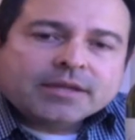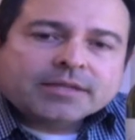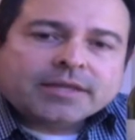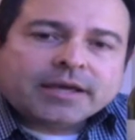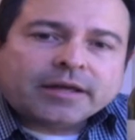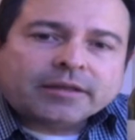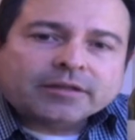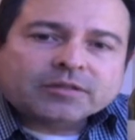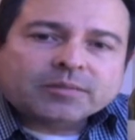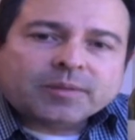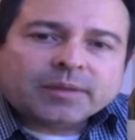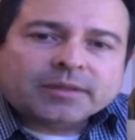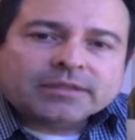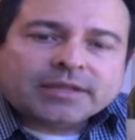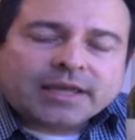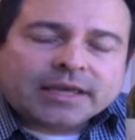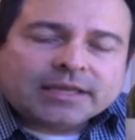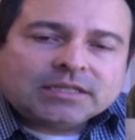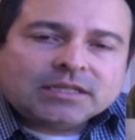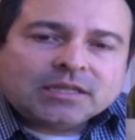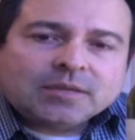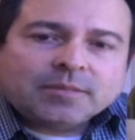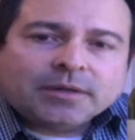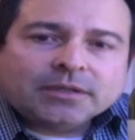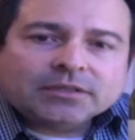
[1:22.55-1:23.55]
Now it spends
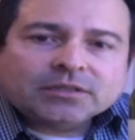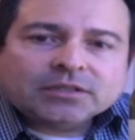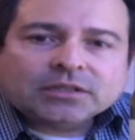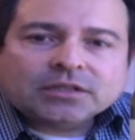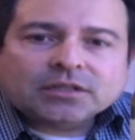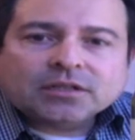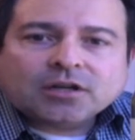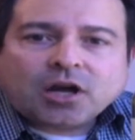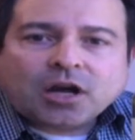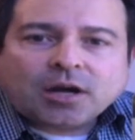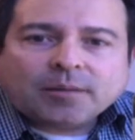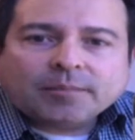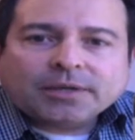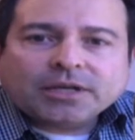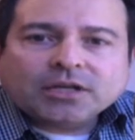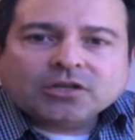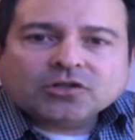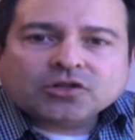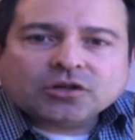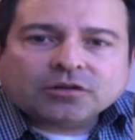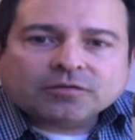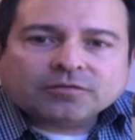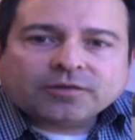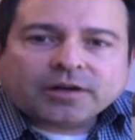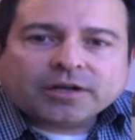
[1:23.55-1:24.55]
18 months in a
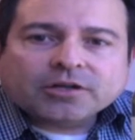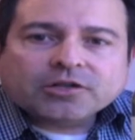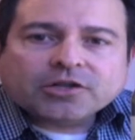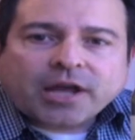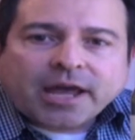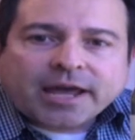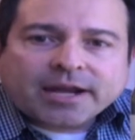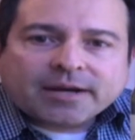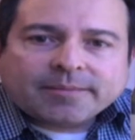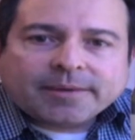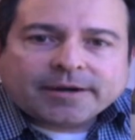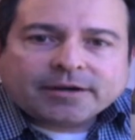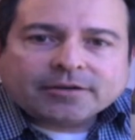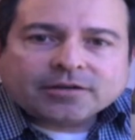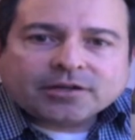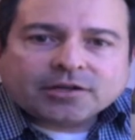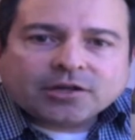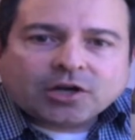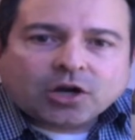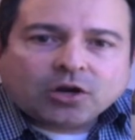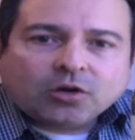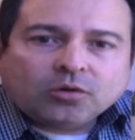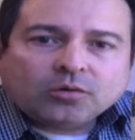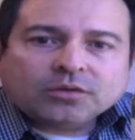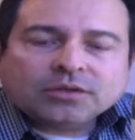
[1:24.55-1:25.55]
combination of French and
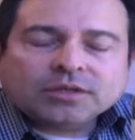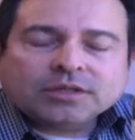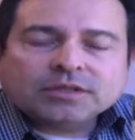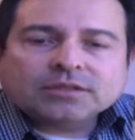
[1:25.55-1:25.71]
American oak.